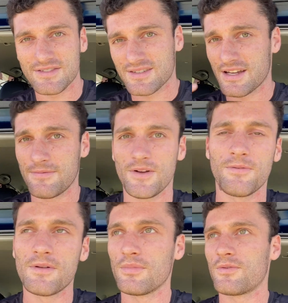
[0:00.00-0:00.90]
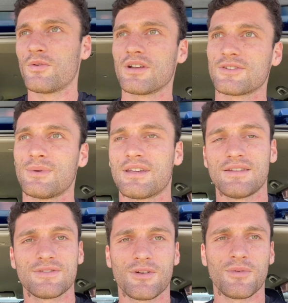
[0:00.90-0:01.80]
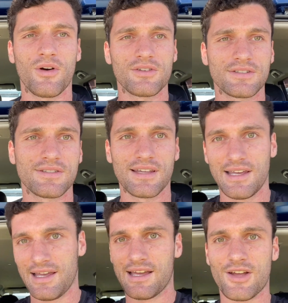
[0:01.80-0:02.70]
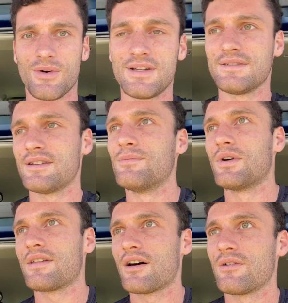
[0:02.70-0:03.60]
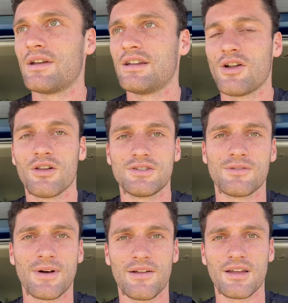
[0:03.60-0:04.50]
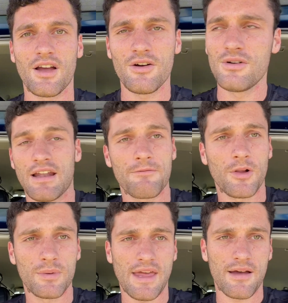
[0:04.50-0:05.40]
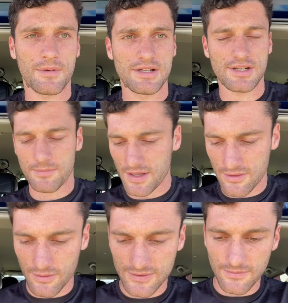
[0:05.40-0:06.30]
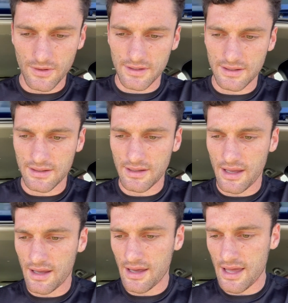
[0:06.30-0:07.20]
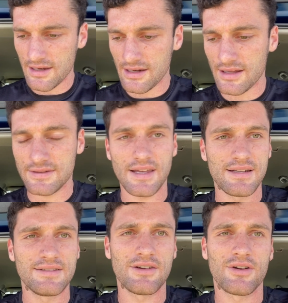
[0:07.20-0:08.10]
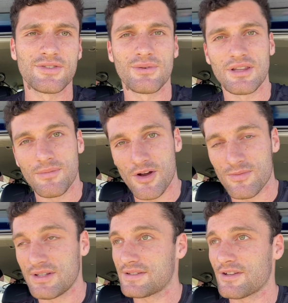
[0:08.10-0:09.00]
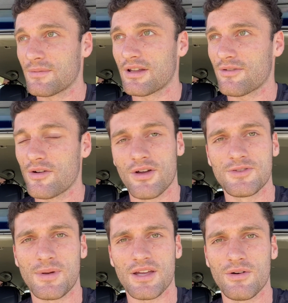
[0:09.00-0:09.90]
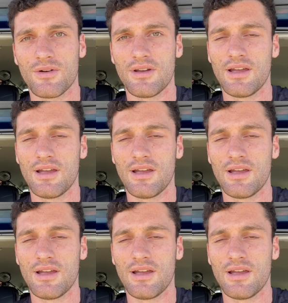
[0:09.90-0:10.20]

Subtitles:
just to get a feel for them before next weekend, so I'm not just going into them without any knowledge of how they go. Following that, I'm going to chuck back on, so I've got the Adidas 80s on at the moment, so I'm going to throw those back on,